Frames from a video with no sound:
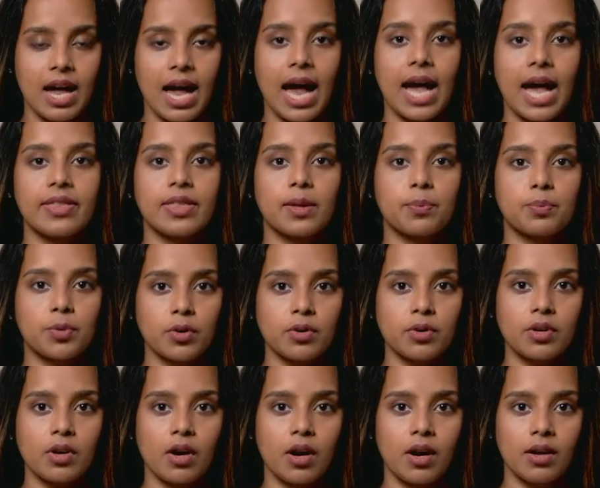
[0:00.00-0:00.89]
and the
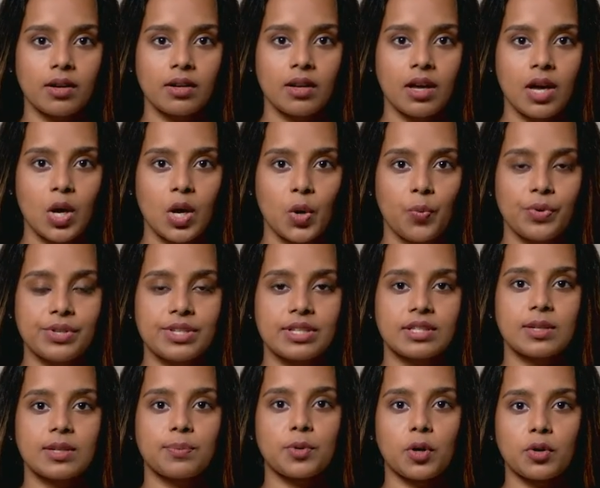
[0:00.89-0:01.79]
protocol, which
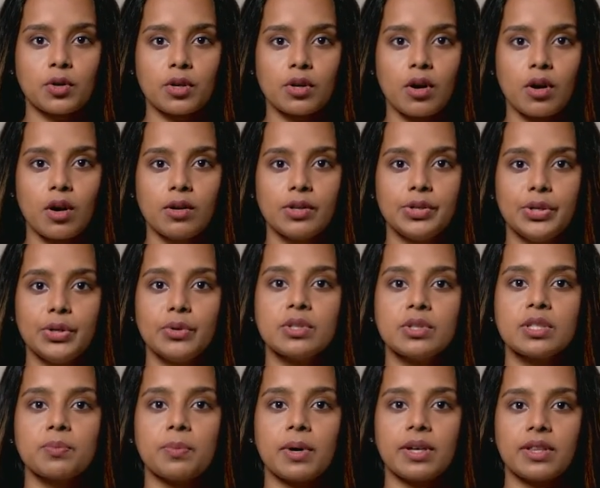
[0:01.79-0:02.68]
is the protocol
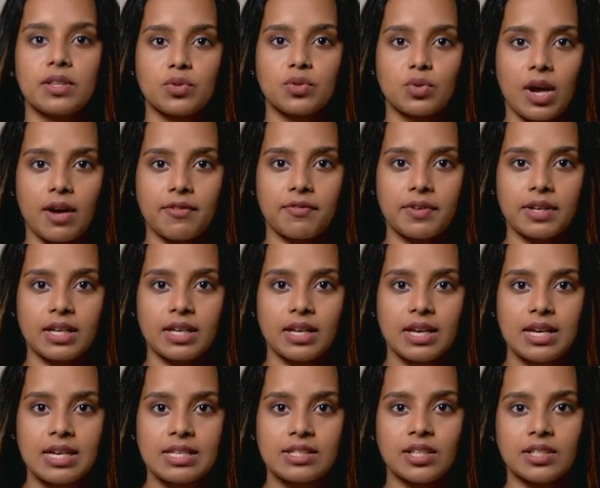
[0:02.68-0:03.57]
used by the traffic,
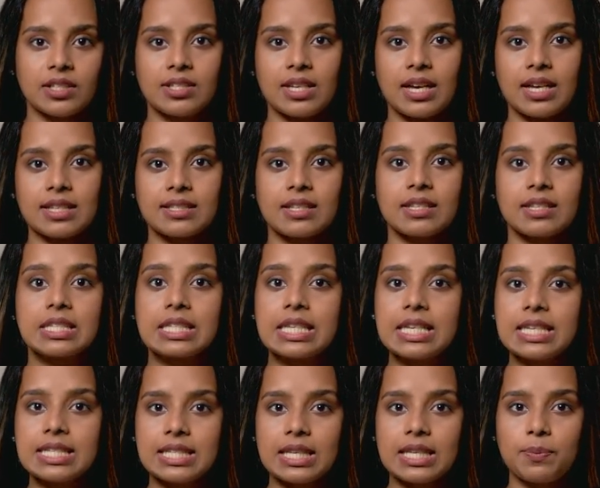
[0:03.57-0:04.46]
such as
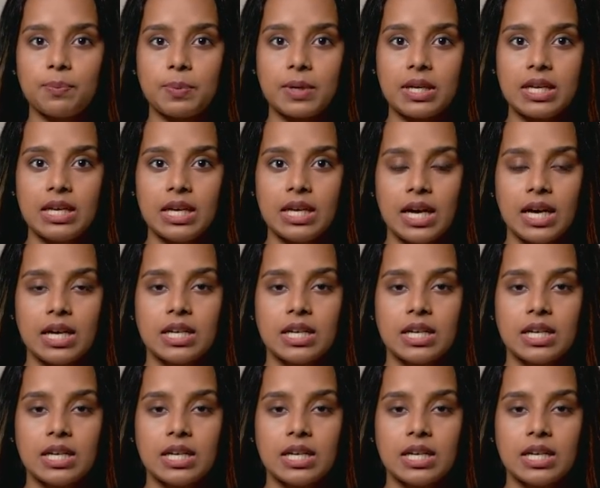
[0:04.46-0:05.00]
TCP,